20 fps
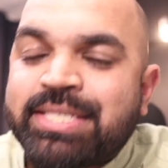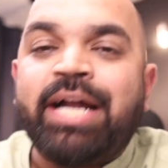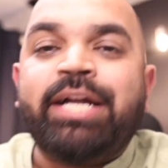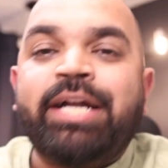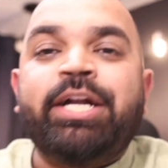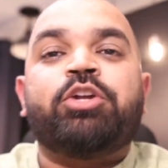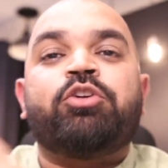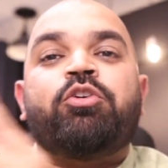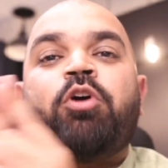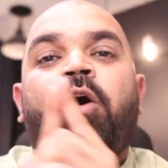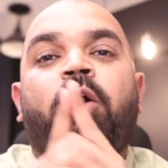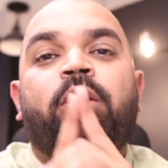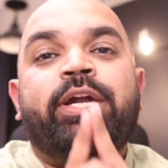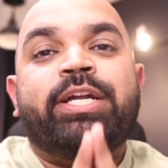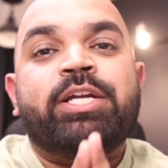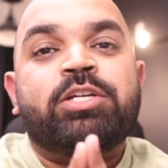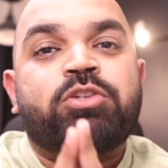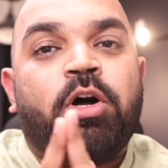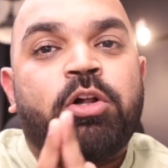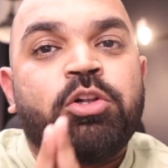and it
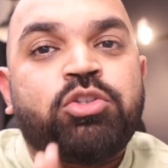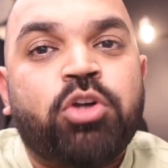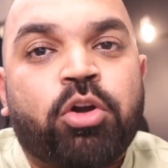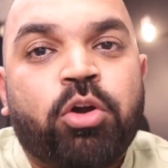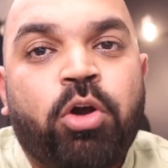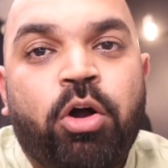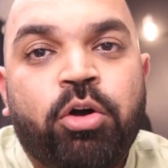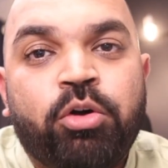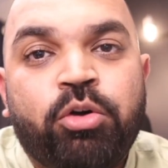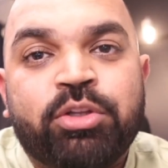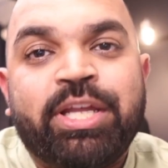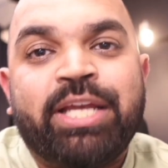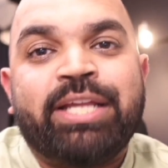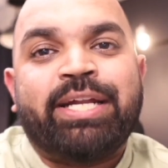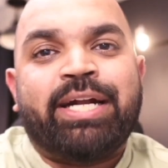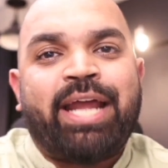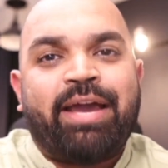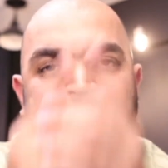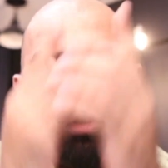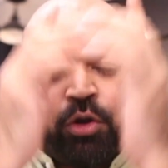is also wrong to think
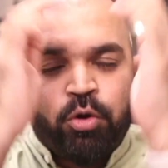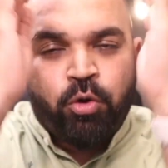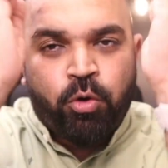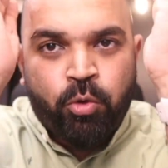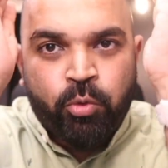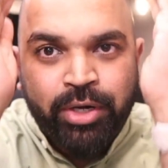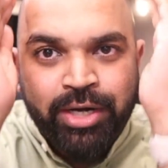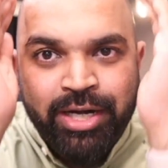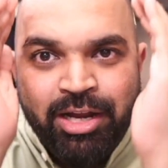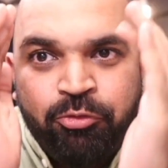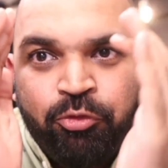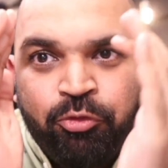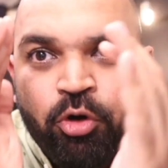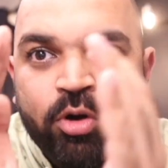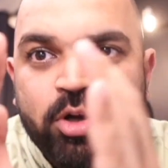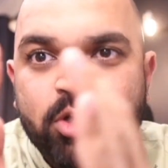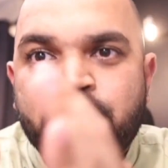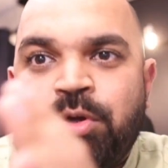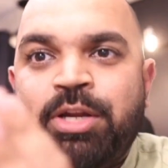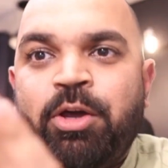that I will only
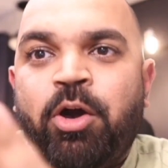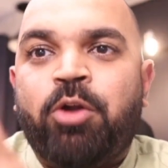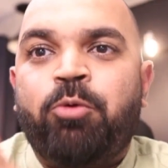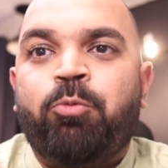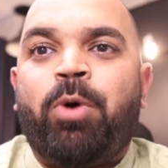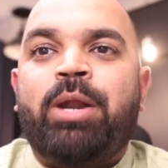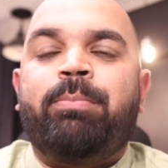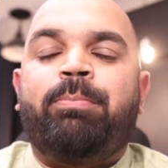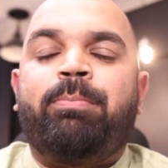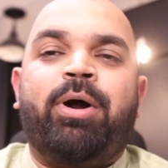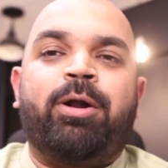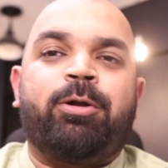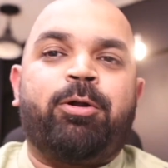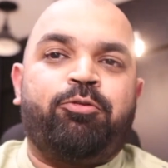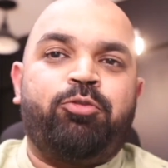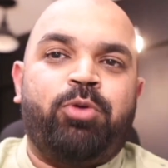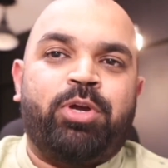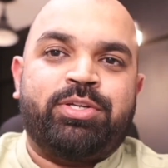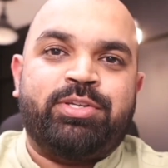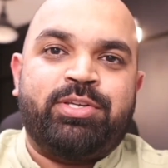focus only on one part
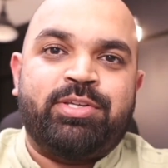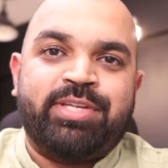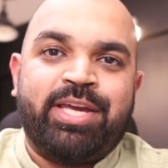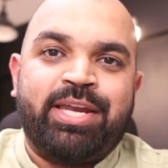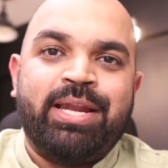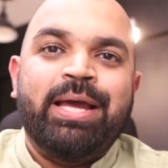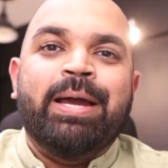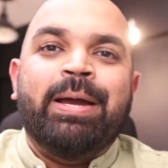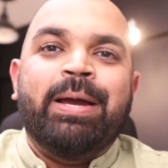of UX design,